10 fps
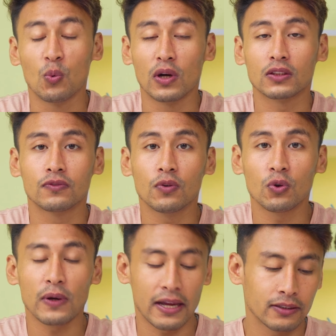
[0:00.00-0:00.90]
Watch
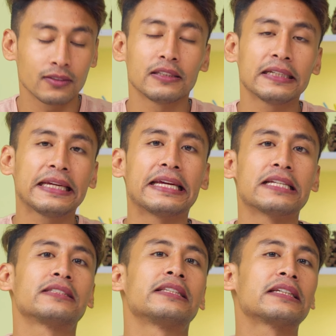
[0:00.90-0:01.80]
4, and this thing
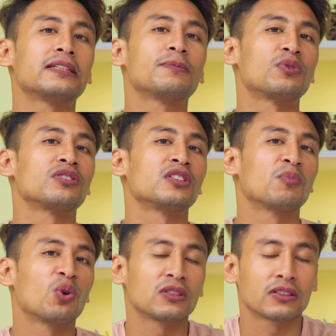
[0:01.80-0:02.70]
is 60%
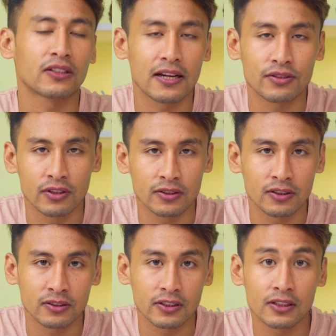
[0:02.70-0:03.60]
more scratch
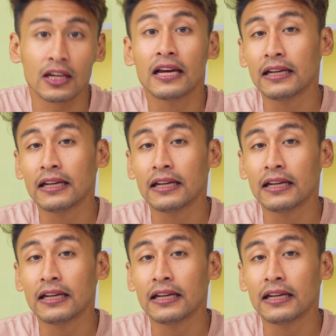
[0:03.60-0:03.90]
resistant